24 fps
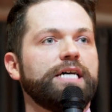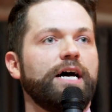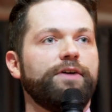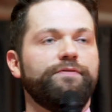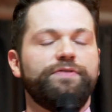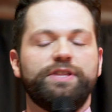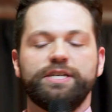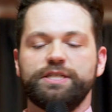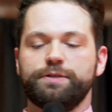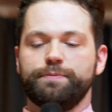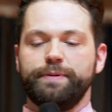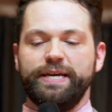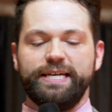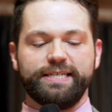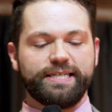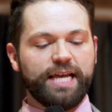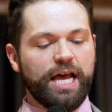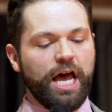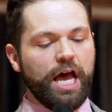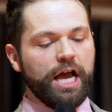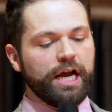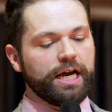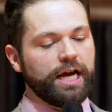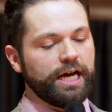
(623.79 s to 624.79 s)
of this piece
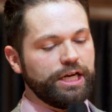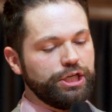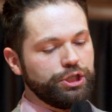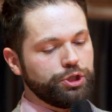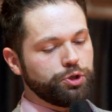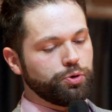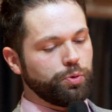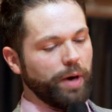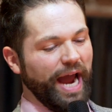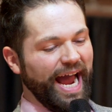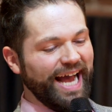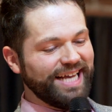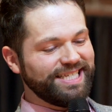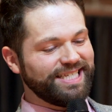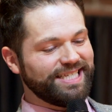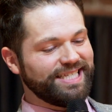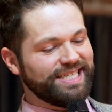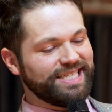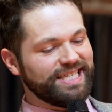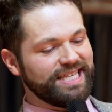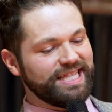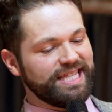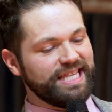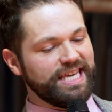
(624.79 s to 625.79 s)

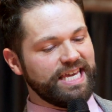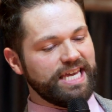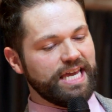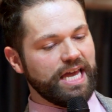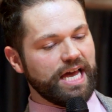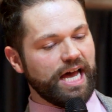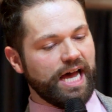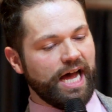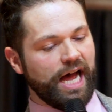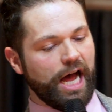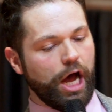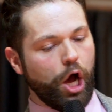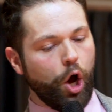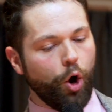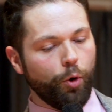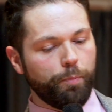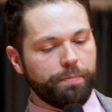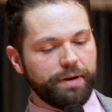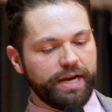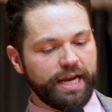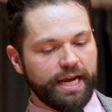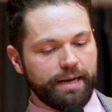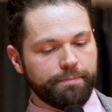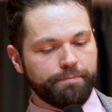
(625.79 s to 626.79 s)
contrasts the uh,
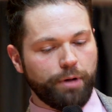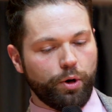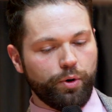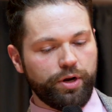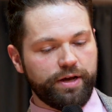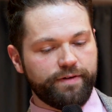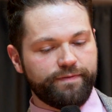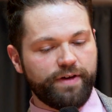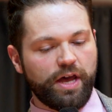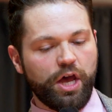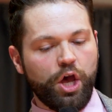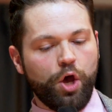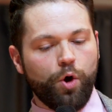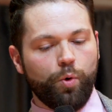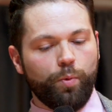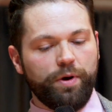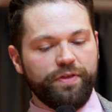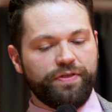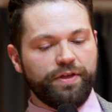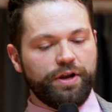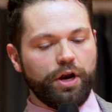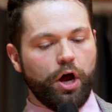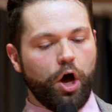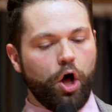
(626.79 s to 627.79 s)
opening motive
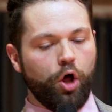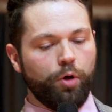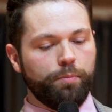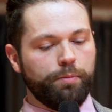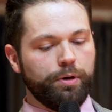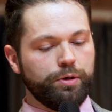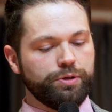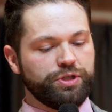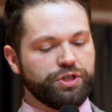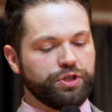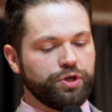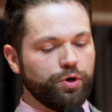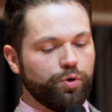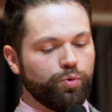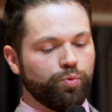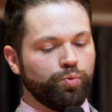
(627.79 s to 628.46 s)
with an almost